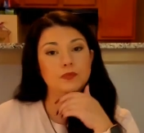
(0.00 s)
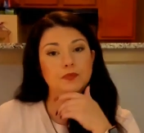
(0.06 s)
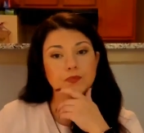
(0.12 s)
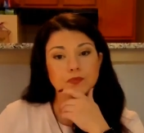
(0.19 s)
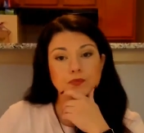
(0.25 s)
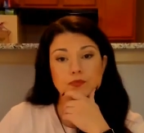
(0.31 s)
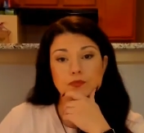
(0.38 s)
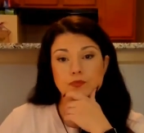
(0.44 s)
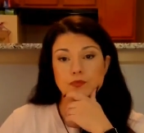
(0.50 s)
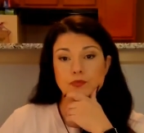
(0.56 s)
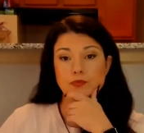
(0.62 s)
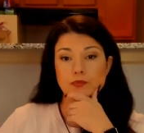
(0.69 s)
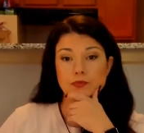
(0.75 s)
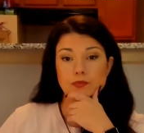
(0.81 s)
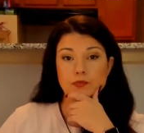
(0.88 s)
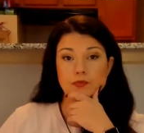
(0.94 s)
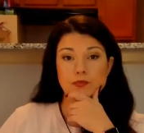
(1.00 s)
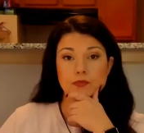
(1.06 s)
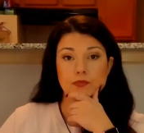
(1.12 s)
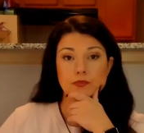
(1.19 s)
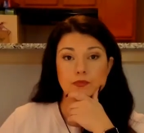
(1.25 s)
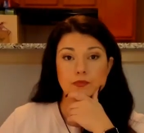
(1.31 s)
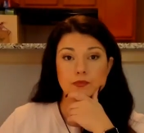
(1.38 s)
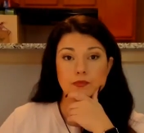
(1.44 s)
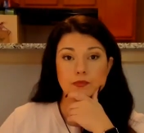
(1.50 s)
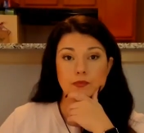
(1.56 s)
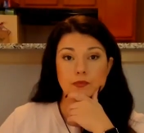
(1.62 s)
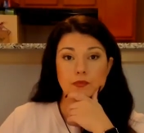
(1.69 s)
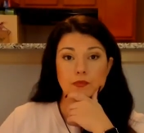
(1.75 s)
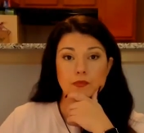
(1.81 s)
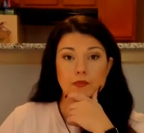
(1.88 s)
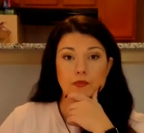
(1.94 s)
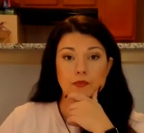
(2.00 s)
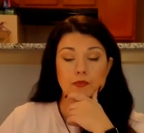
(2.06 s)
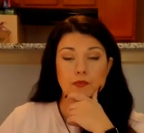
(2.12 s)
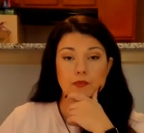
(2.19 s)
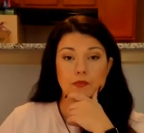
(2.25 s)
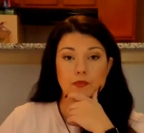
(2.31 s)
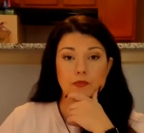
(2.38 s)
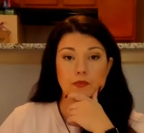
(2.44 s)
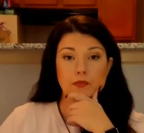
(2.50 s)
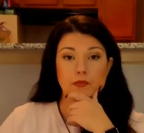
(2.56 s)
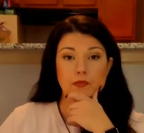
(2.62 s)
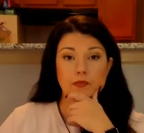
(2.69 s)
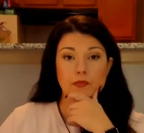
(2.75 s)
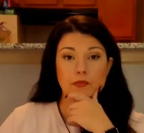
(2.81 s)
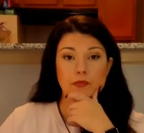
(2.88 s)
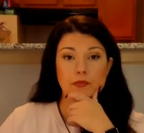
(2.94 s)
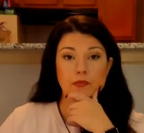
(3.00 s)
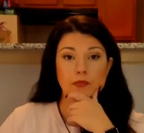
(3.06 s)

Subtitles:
No one is speaking in this clip.